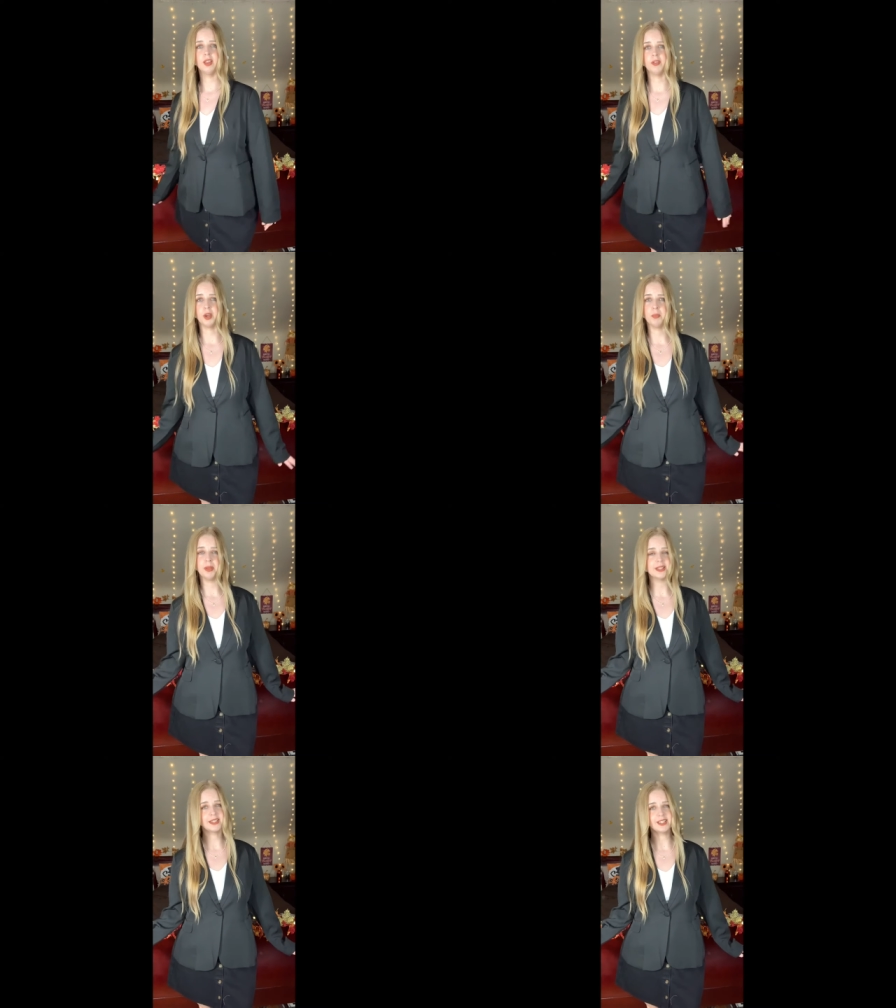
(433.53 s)
If you're a
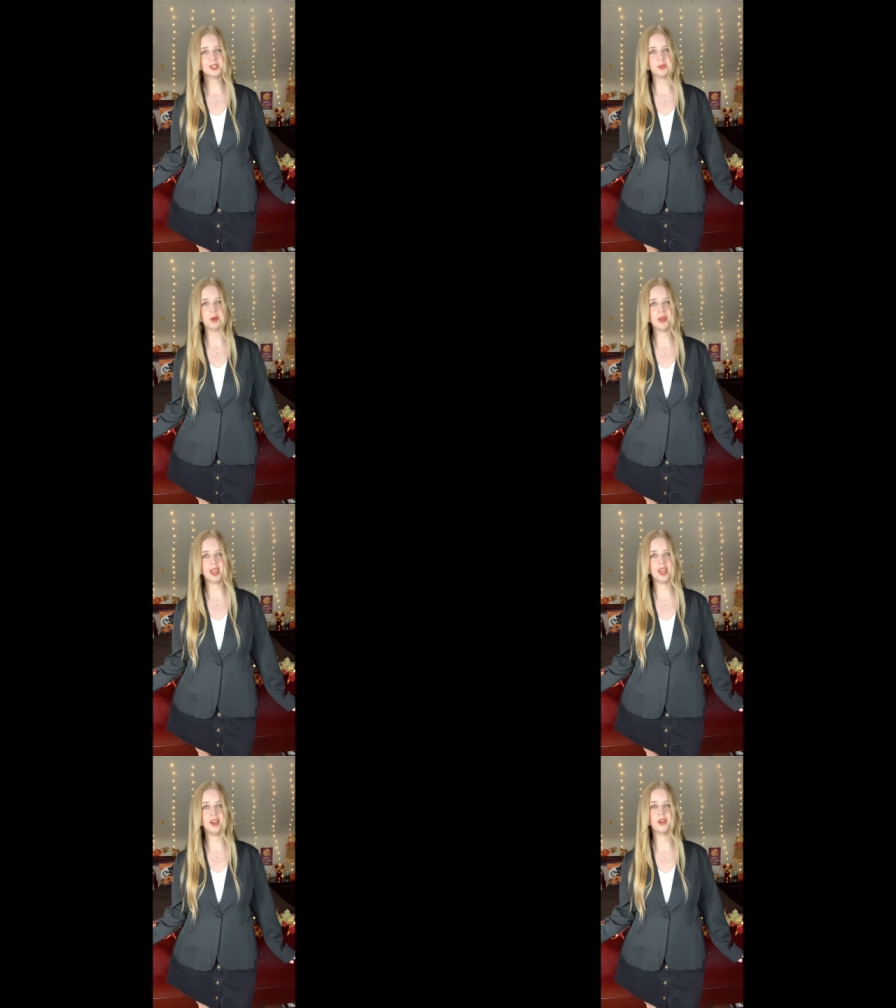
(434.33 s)

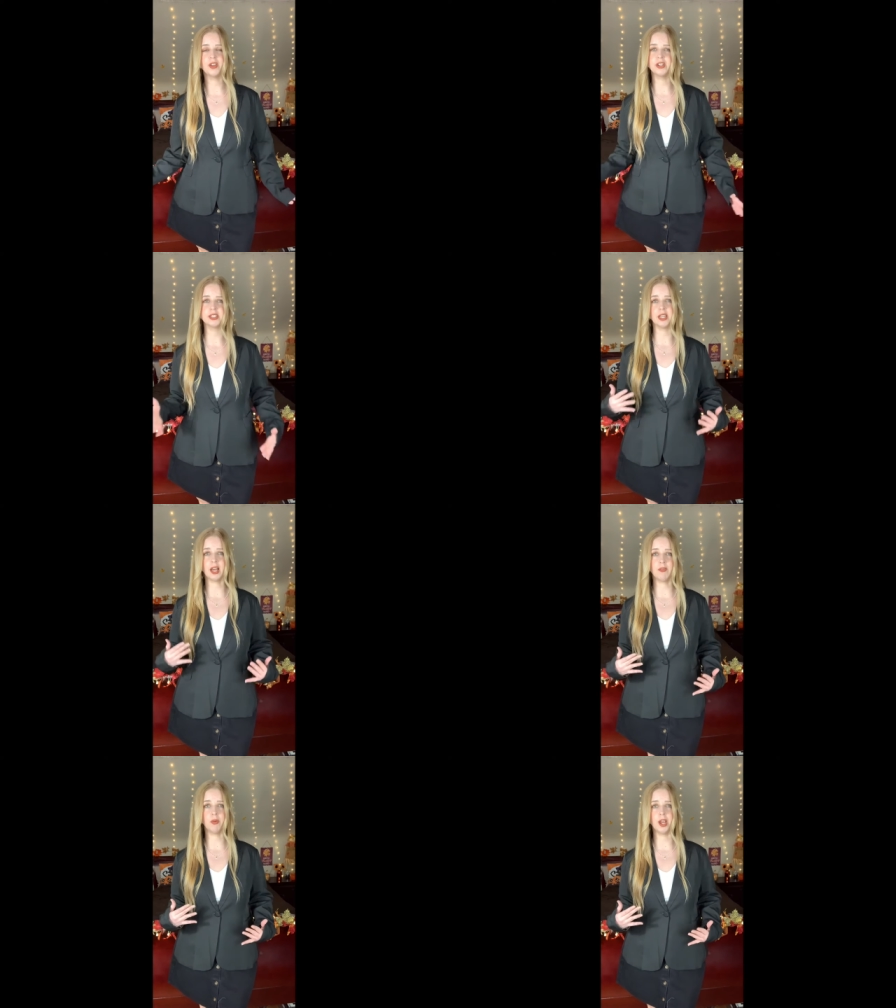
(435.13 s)
businesswoman or you just
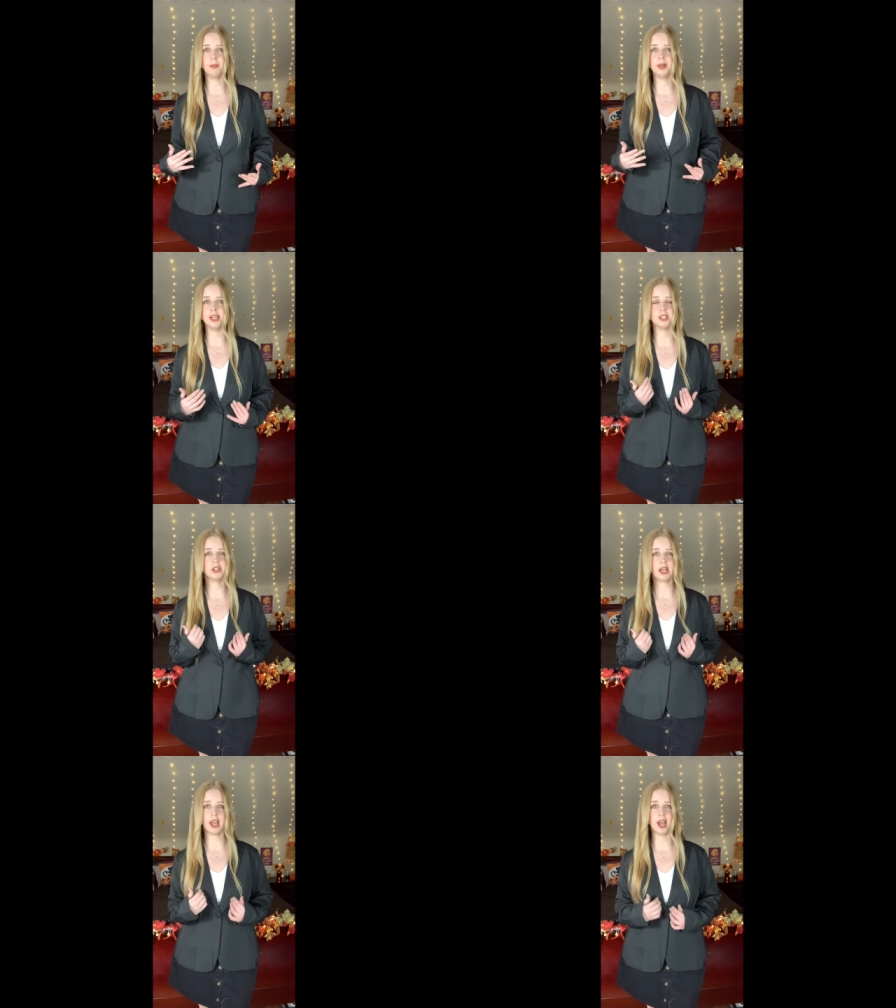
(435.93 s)
love wearing
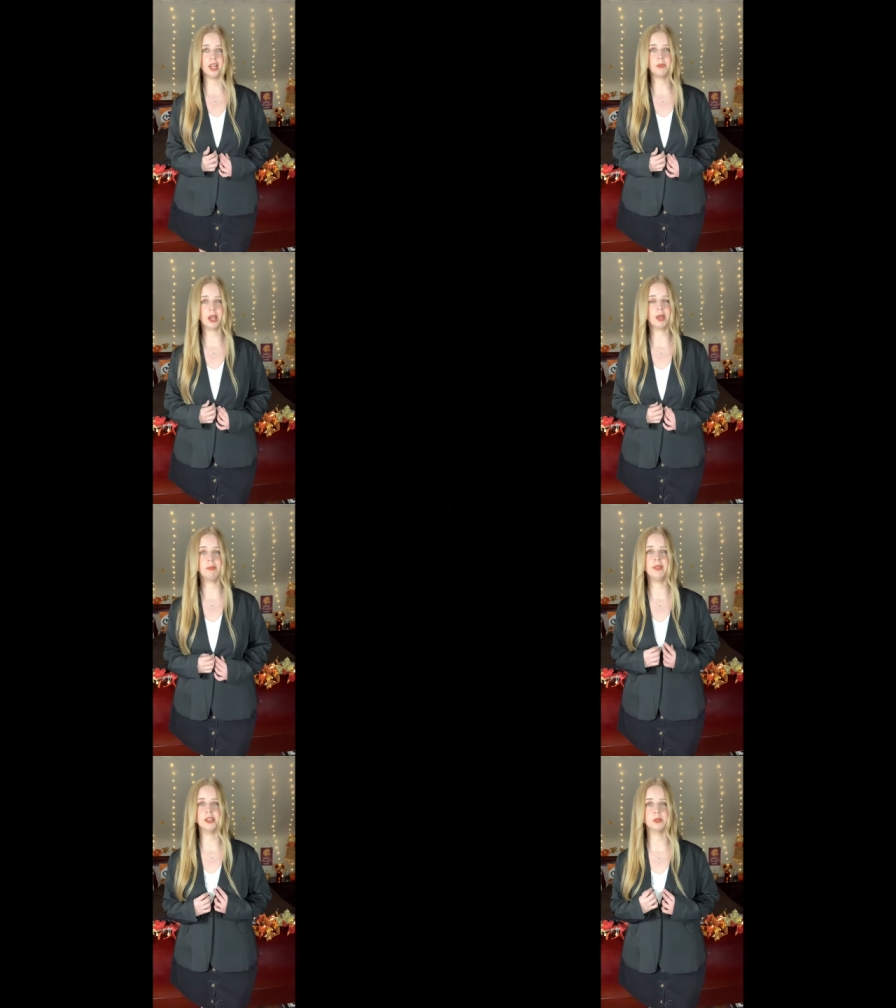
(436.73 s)
blazers, I highly
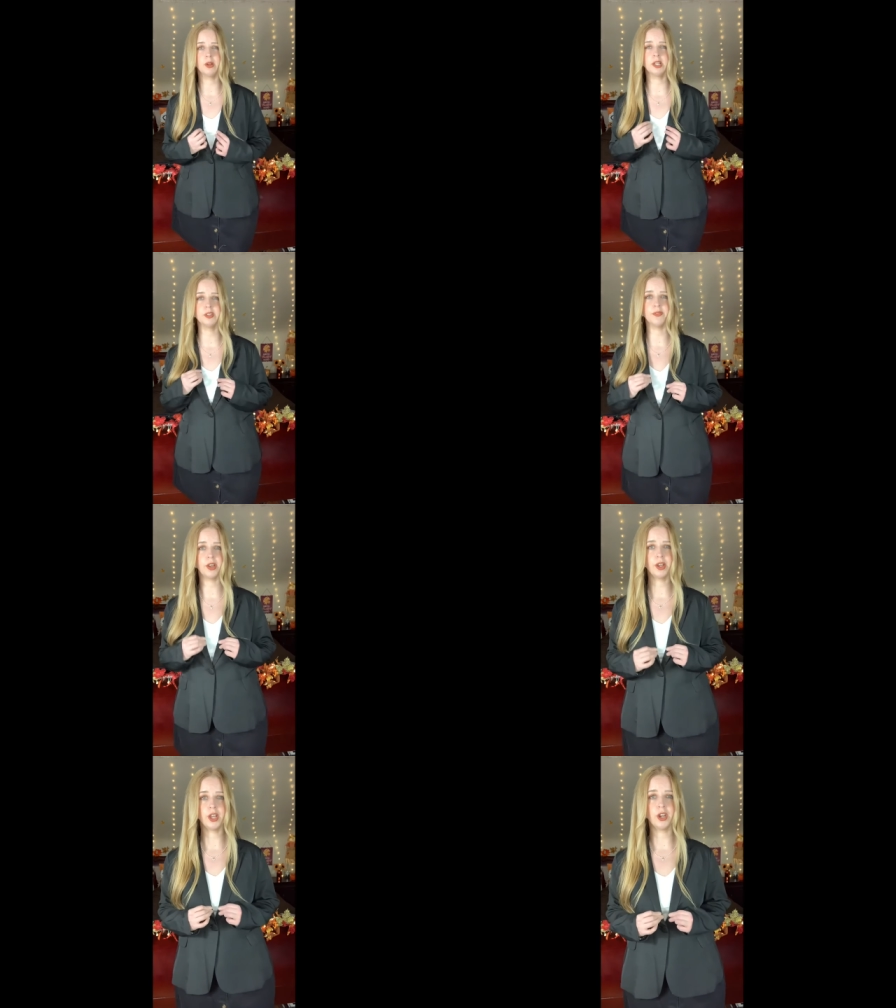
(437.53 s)
recommend this one. It's
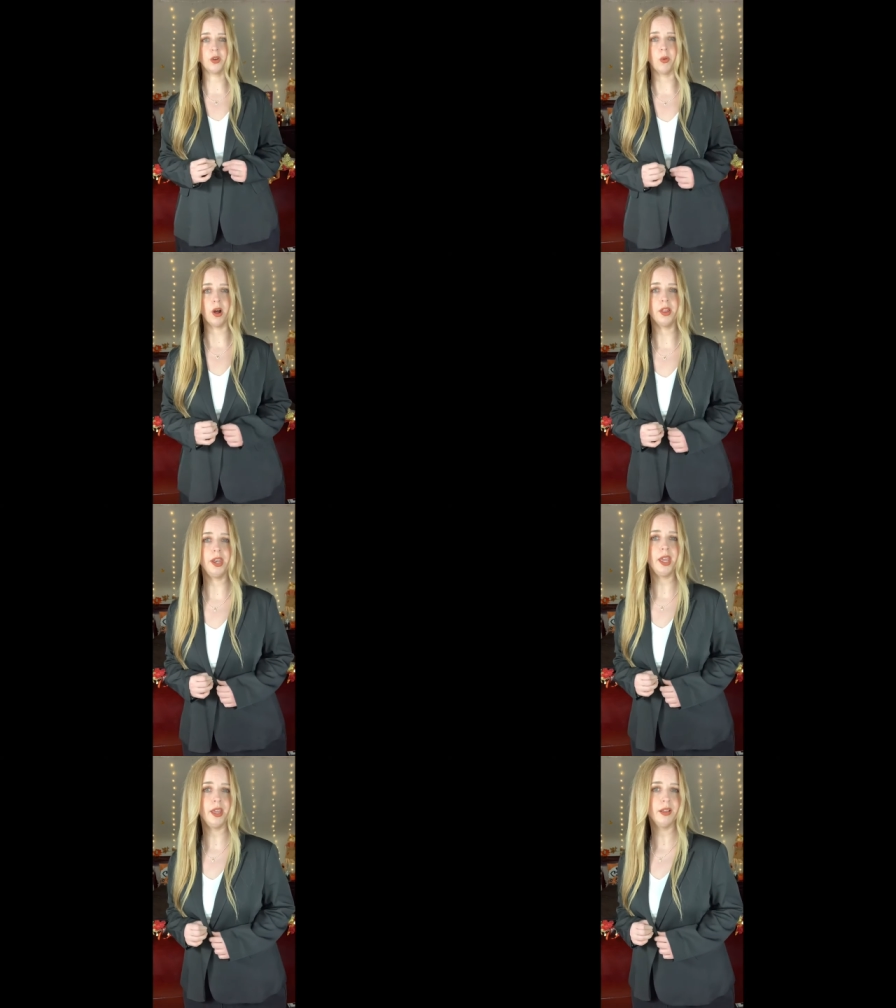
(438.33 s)
very good
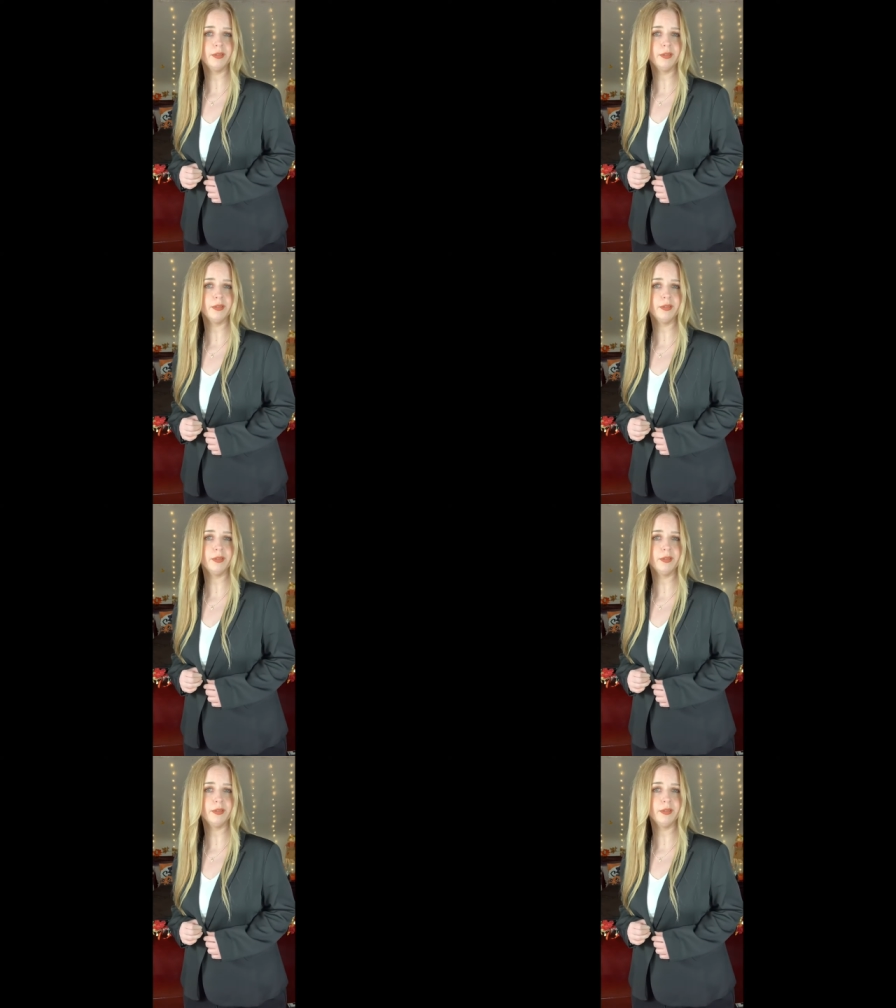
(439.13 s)
quality.